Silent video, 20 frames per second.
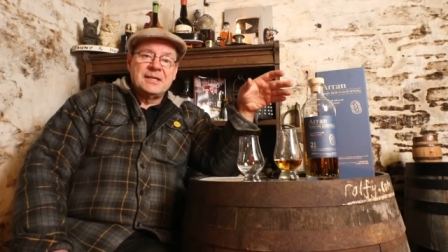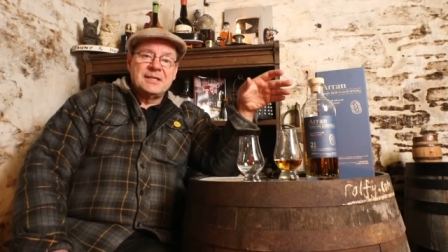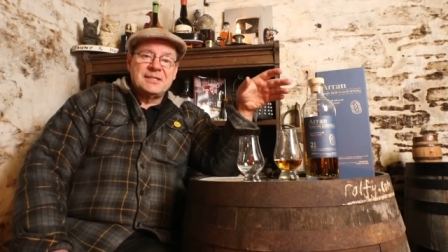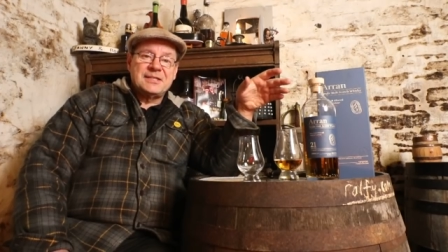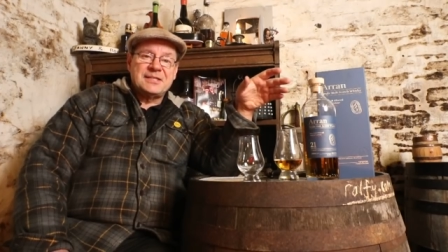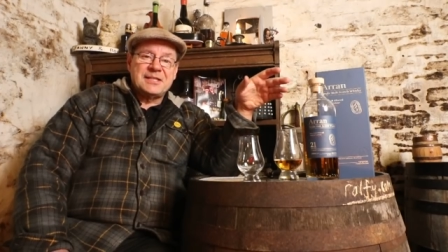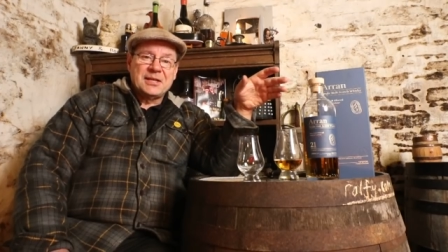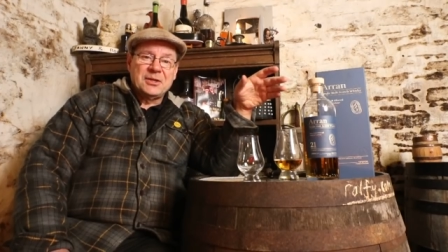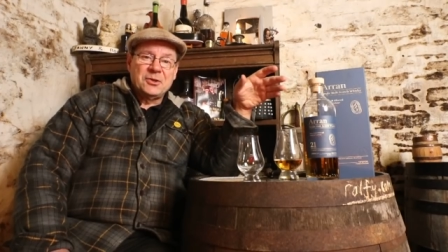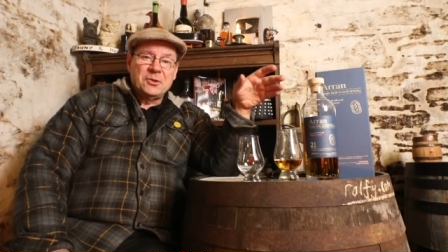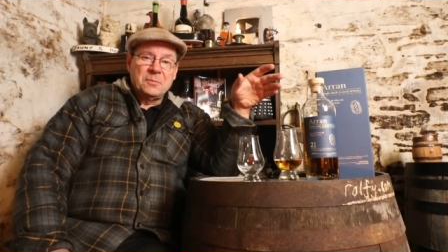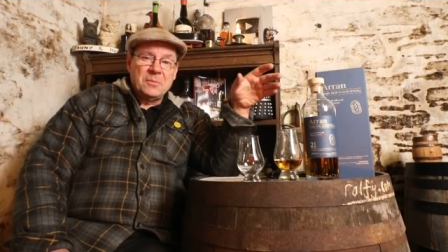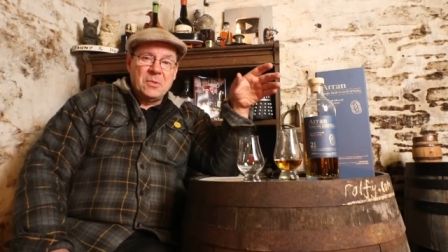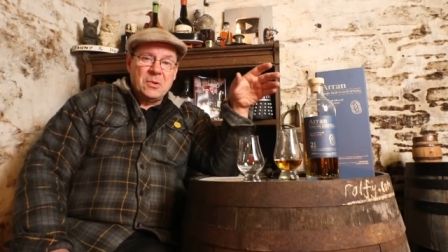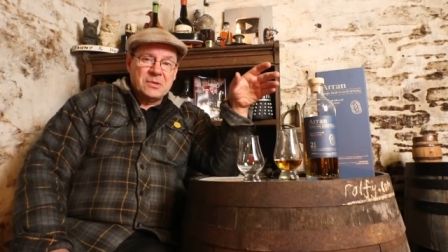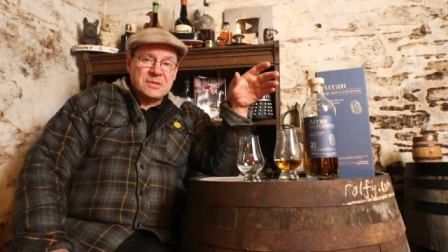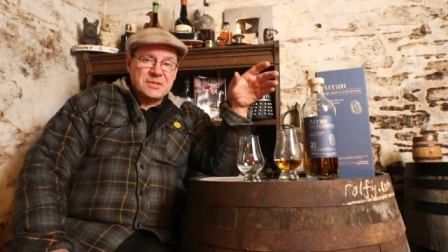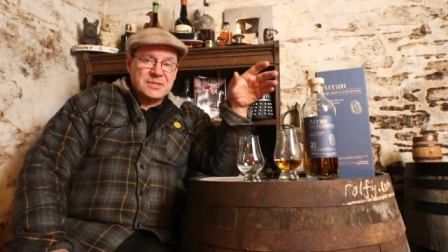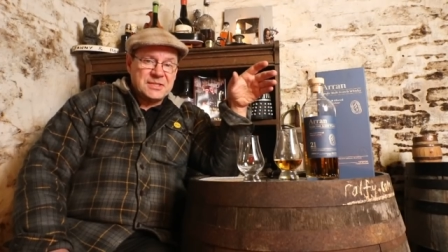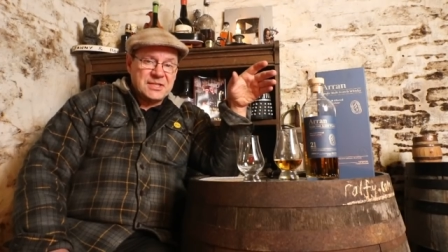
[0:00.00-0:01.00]
single
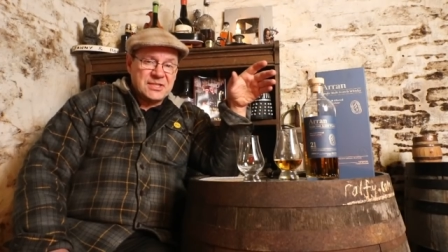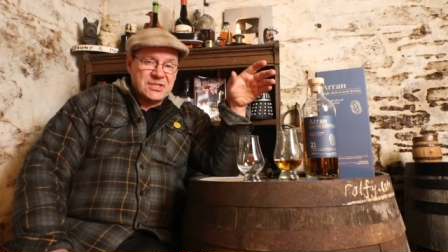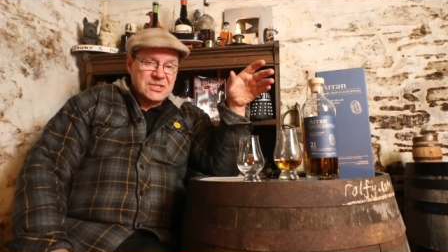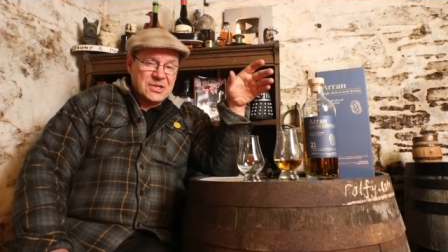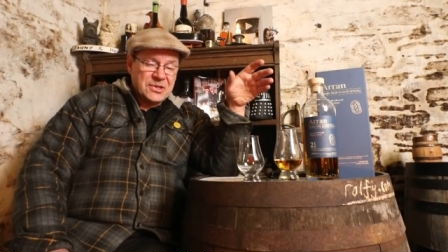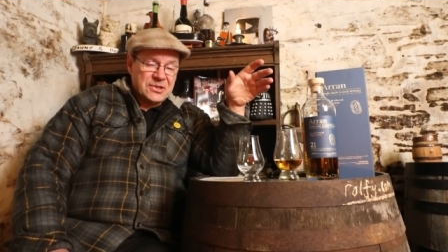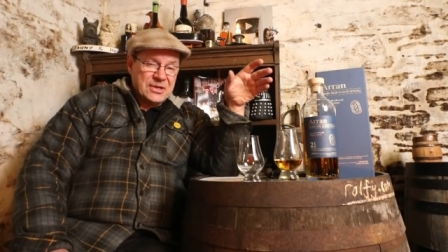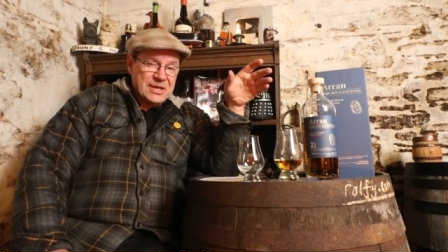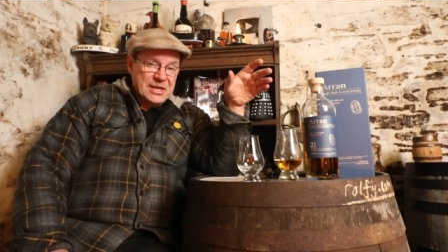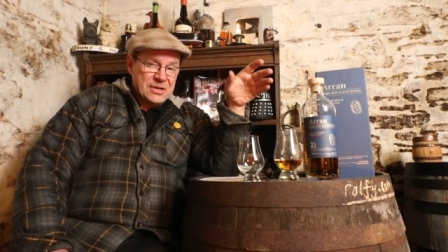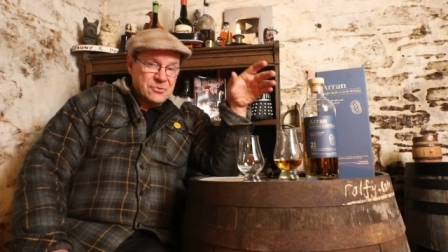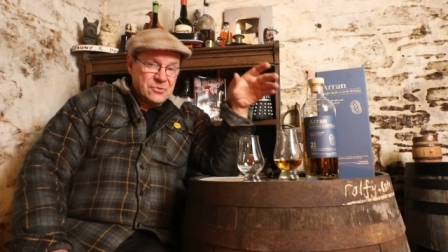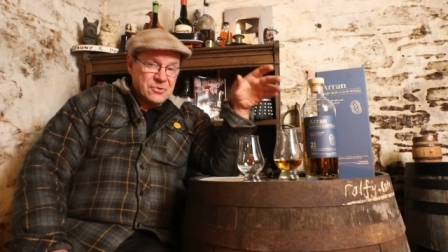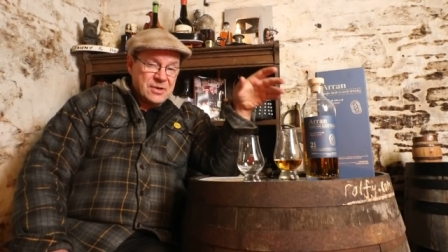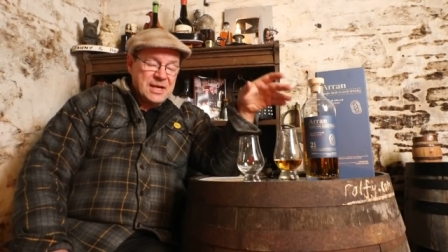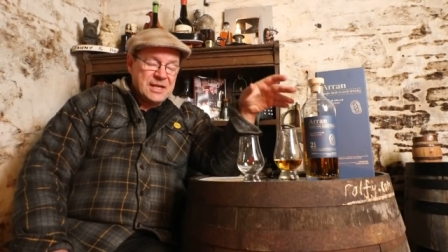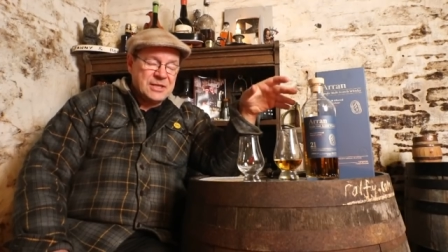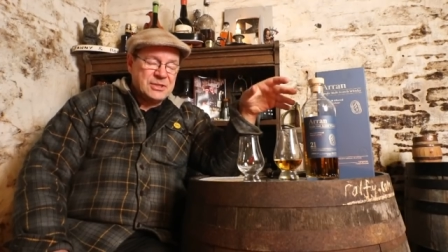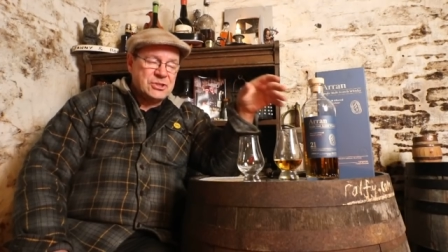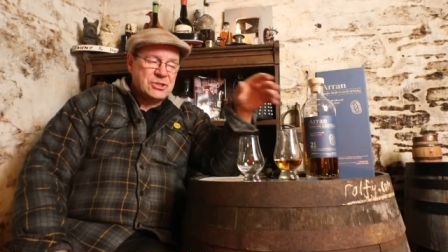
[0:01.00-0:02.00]
malt distillery
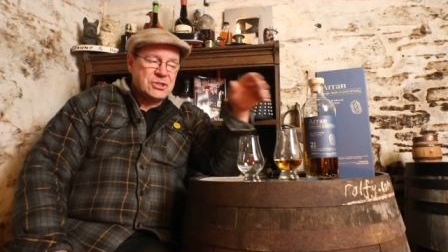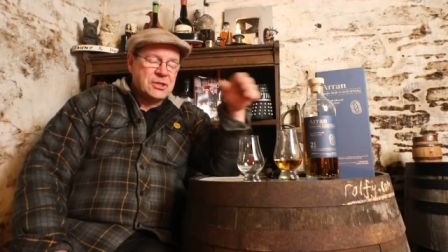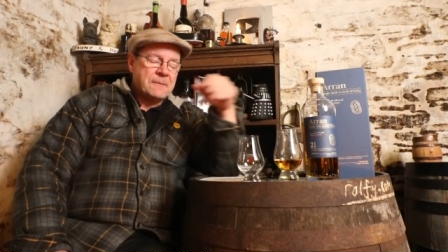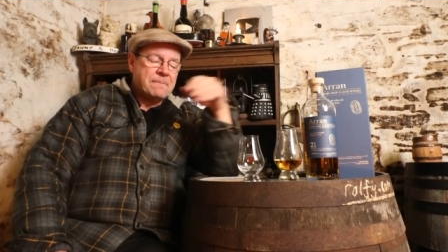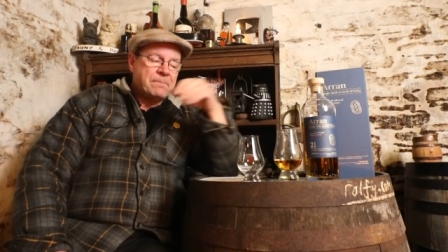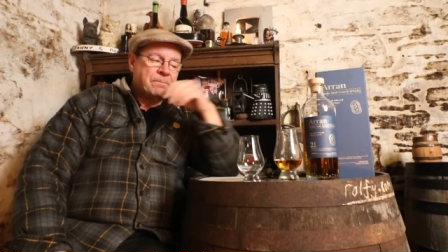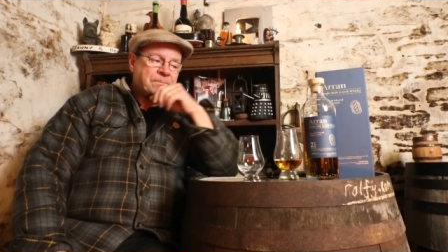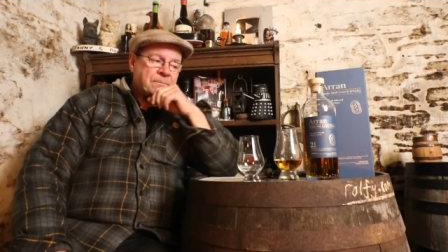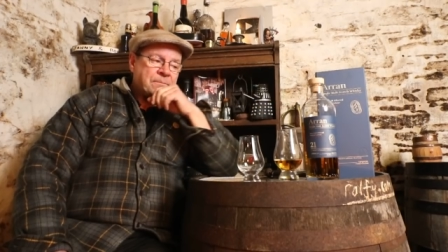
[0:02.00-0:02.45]
range,